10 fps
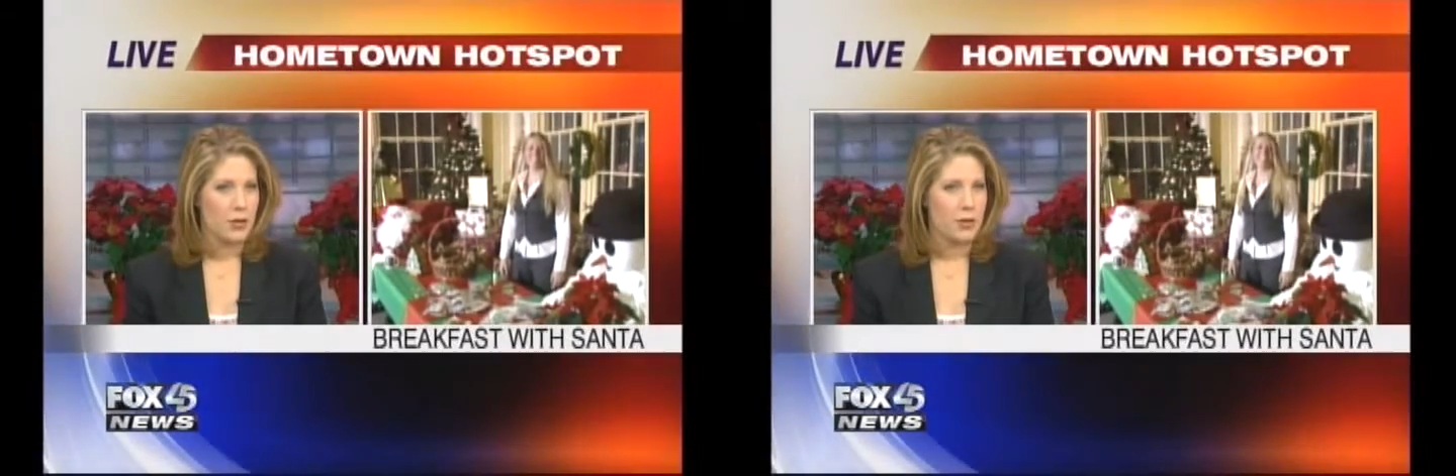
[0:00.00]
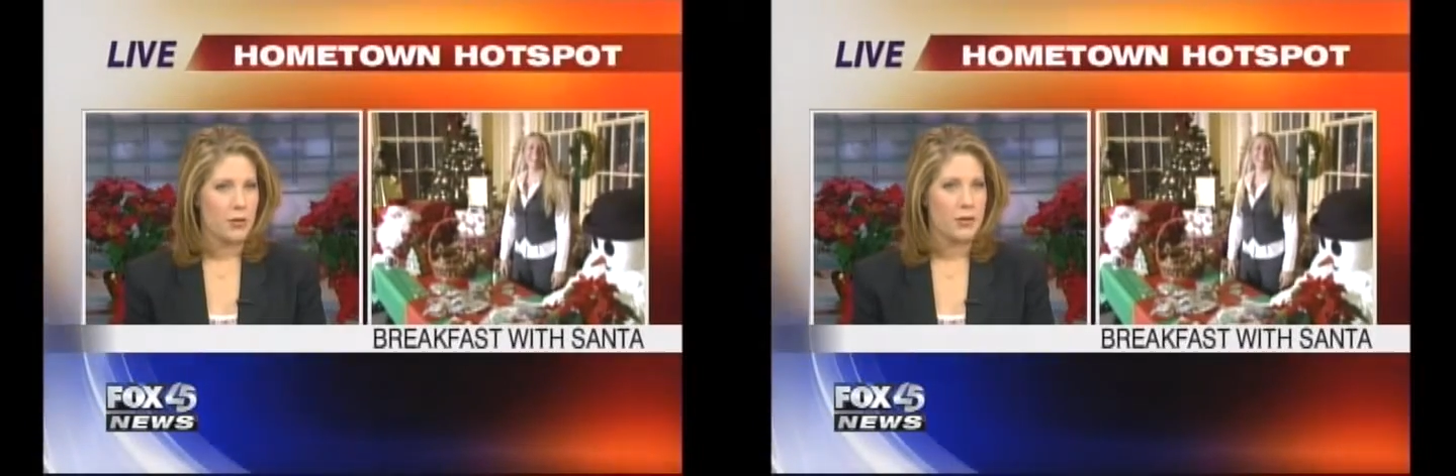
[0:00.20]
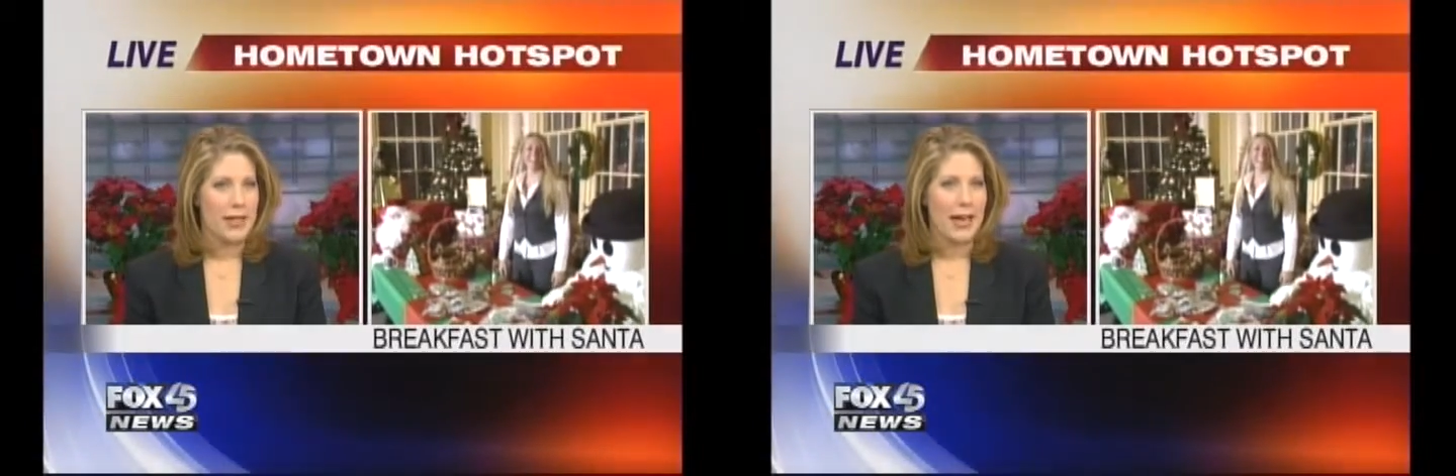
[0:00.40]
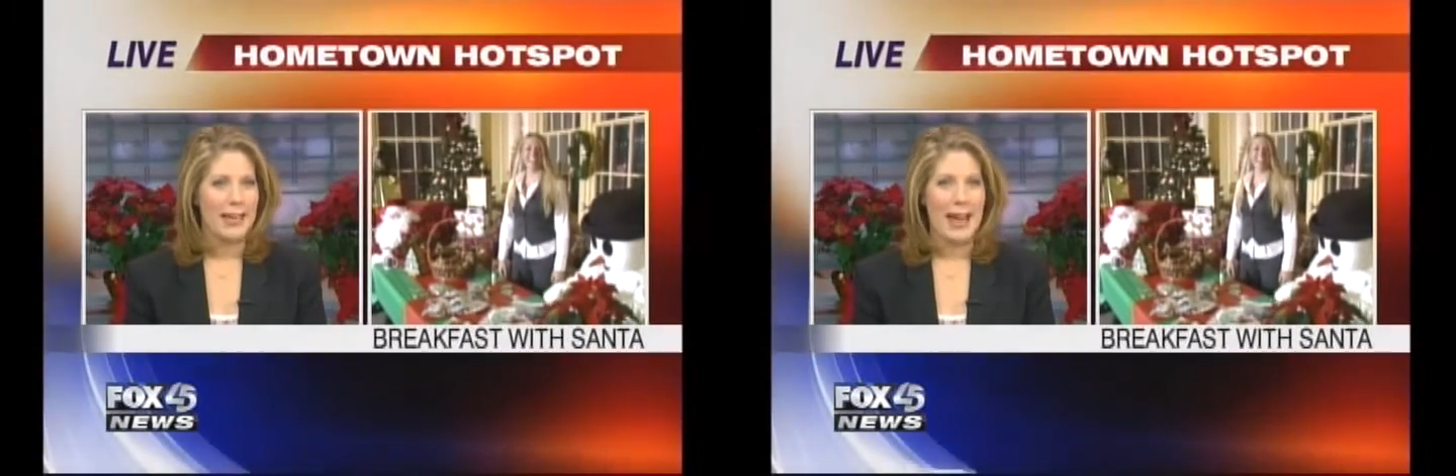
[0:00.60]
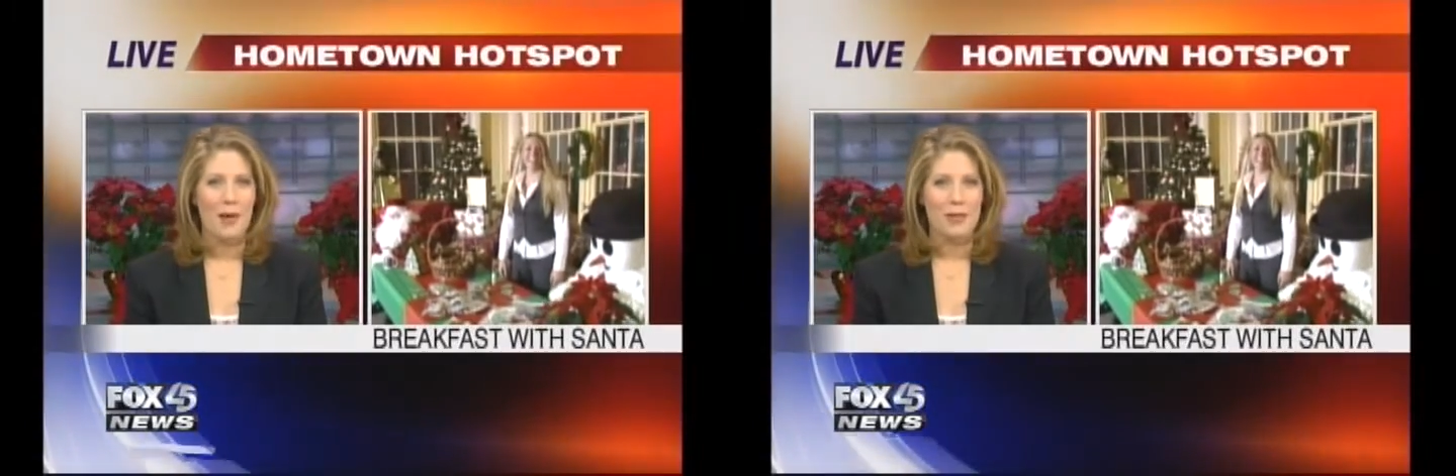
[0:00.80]
Who's hanging
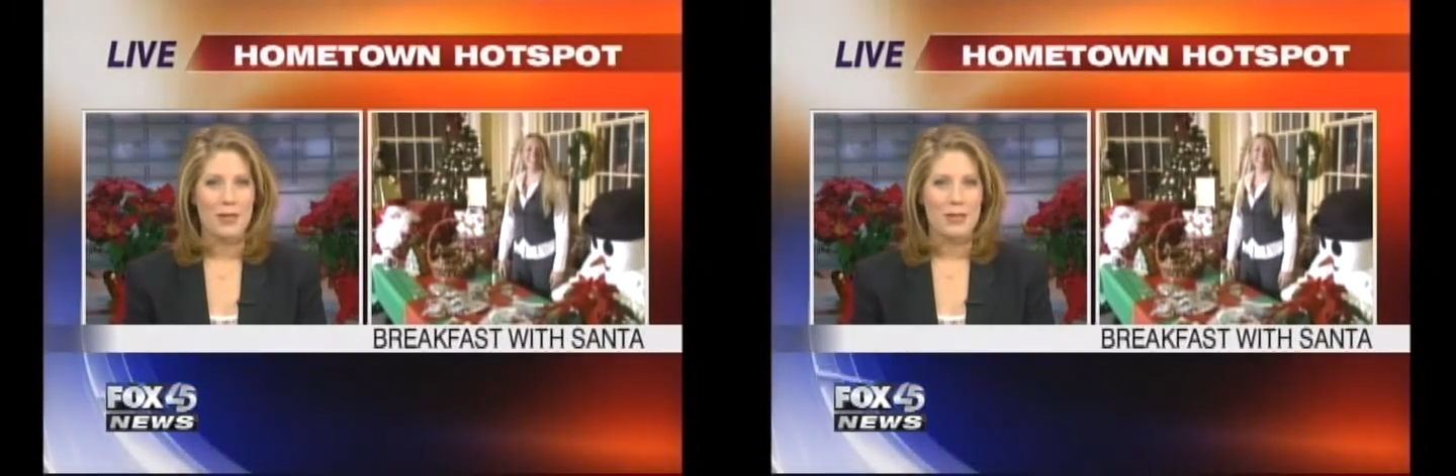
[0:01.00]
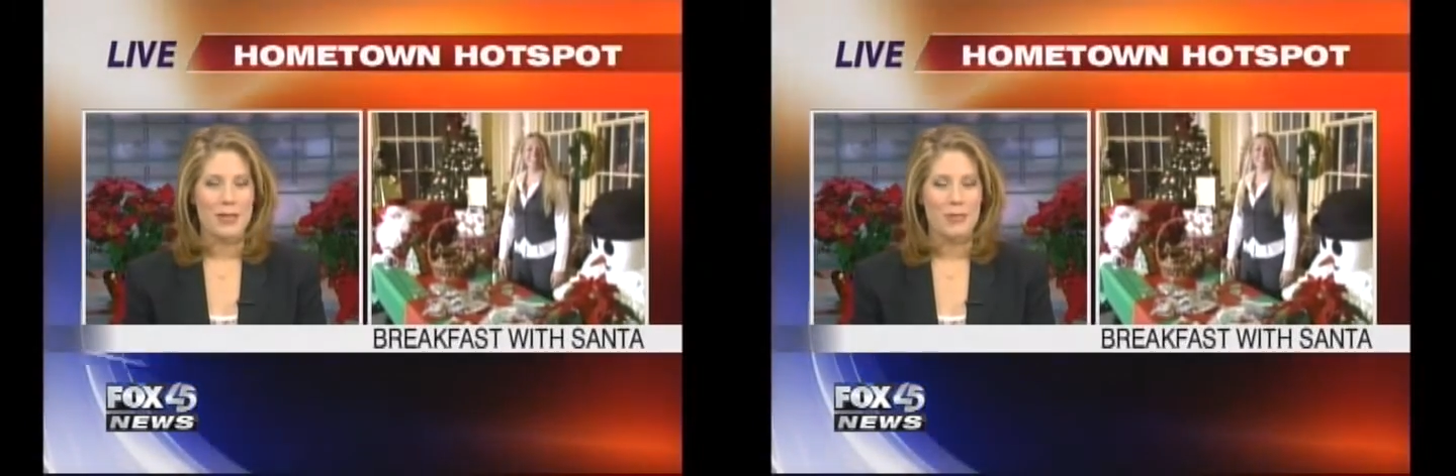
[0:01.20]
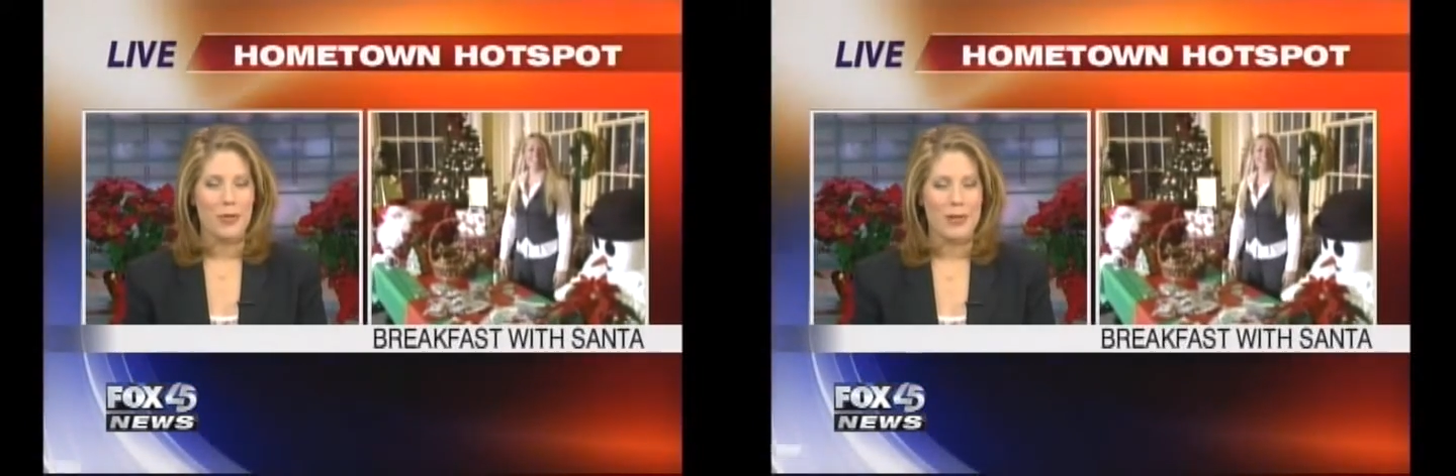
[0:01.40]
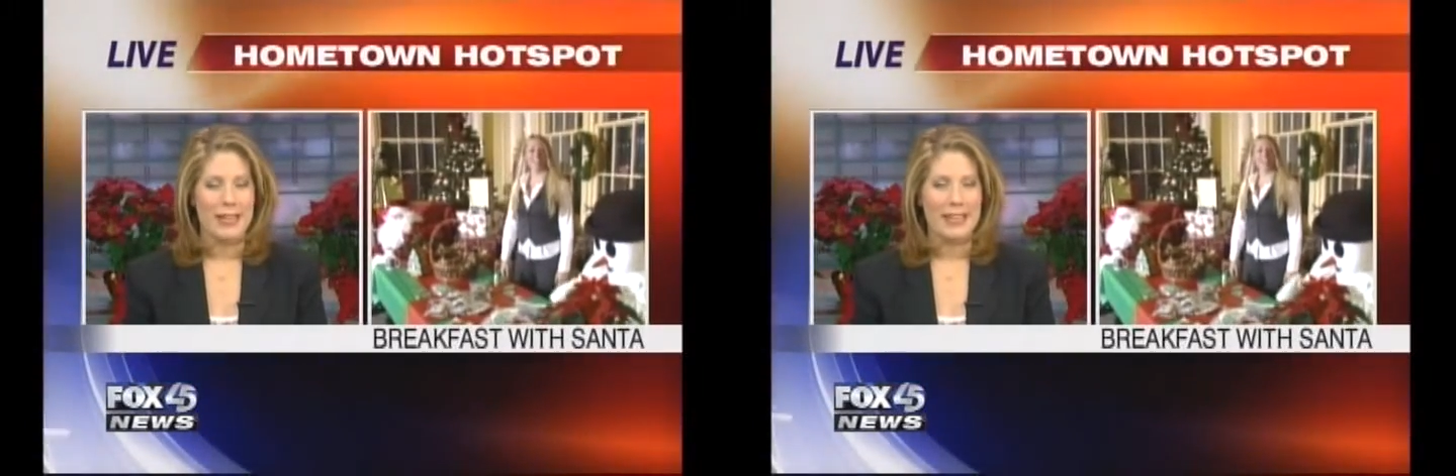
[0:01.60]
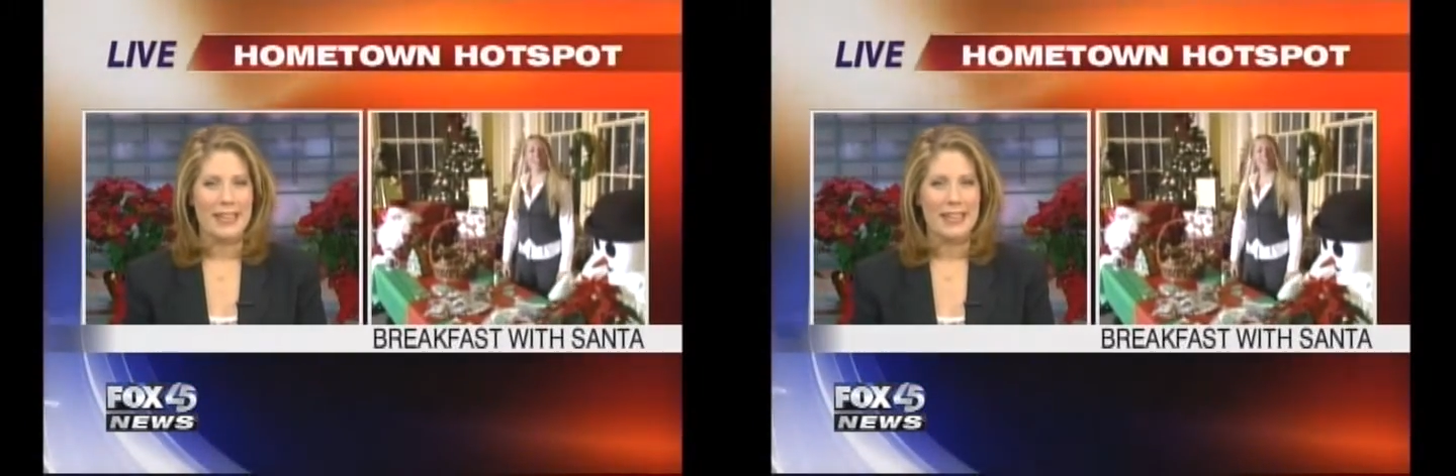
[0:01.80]
out with you this morning?